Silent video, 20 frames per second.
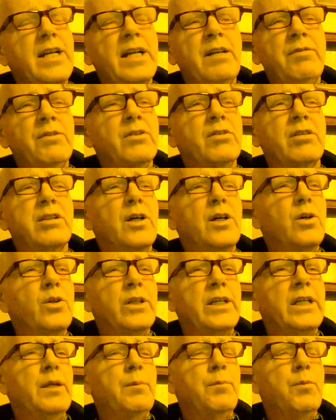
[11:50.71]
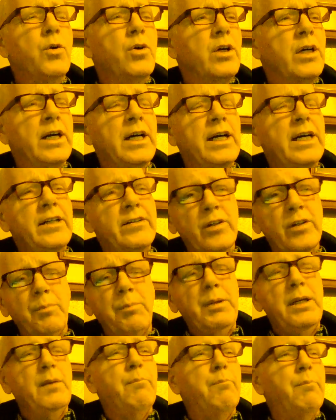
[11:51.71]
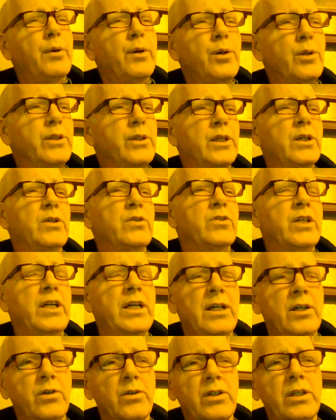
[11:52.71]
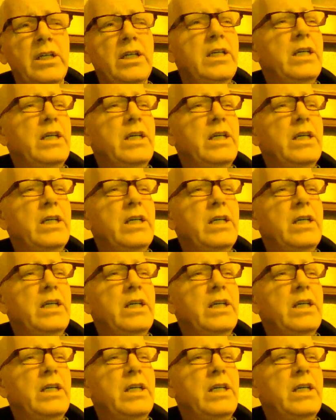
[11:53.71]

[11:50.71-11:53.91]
not even slowly anymore, guys, it's being bulldozed out